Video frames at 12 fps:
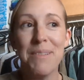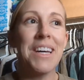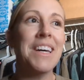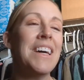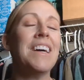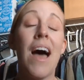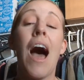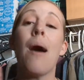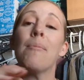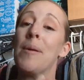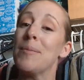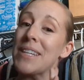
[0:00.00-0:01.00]
I'm
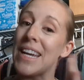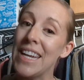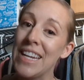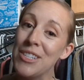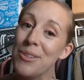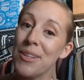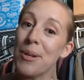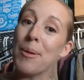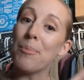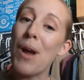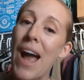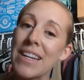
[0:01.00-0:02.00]
gonna be able to get in, do a little bit
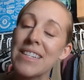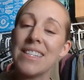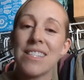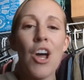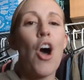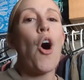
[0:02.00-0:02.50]
of practice,